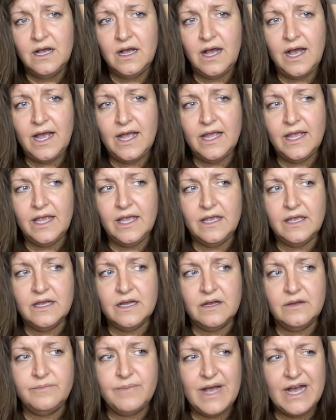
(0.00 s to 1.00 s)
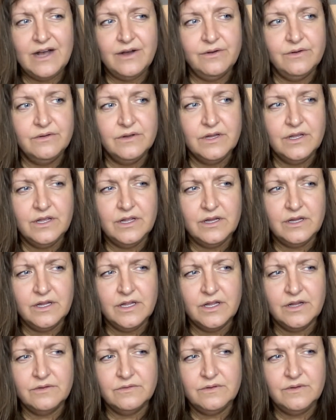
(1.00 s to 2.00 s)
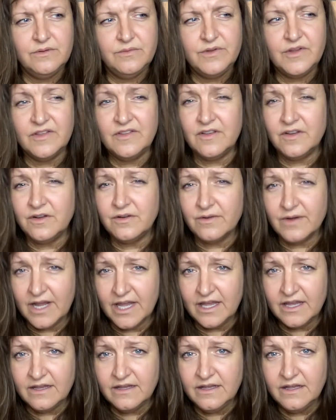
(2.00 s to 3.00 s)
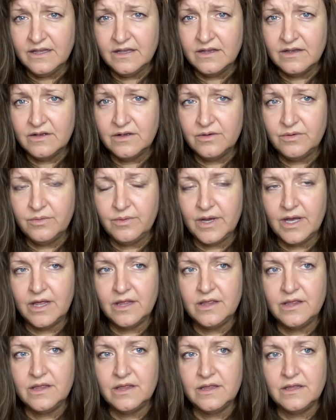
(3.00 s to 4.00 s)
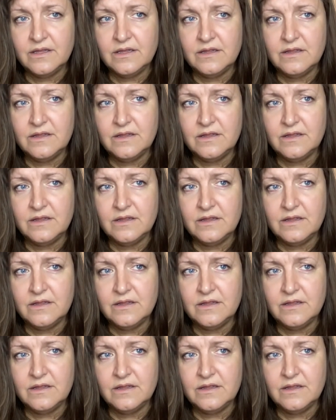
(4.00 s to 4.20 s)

about disagreeing with